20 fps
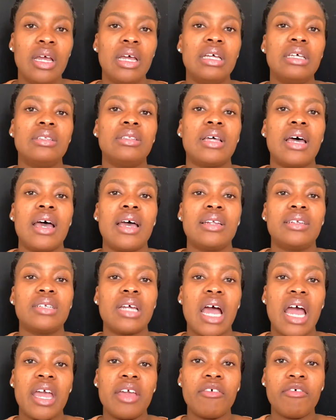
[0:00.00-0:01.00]
that
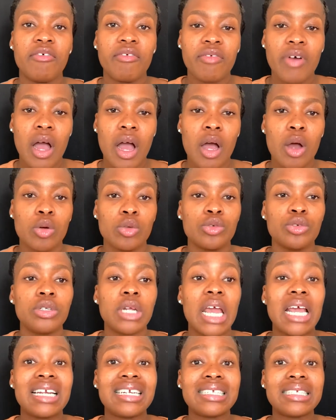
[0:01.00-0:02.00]
i found
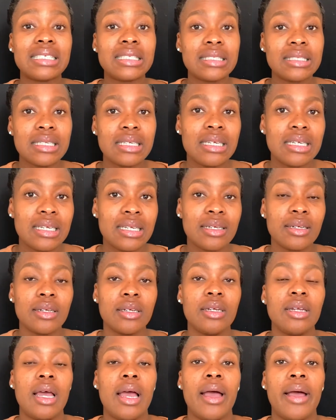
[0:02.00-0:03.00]
and
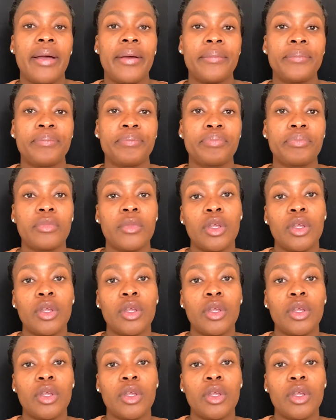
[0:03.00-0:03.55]
seen um,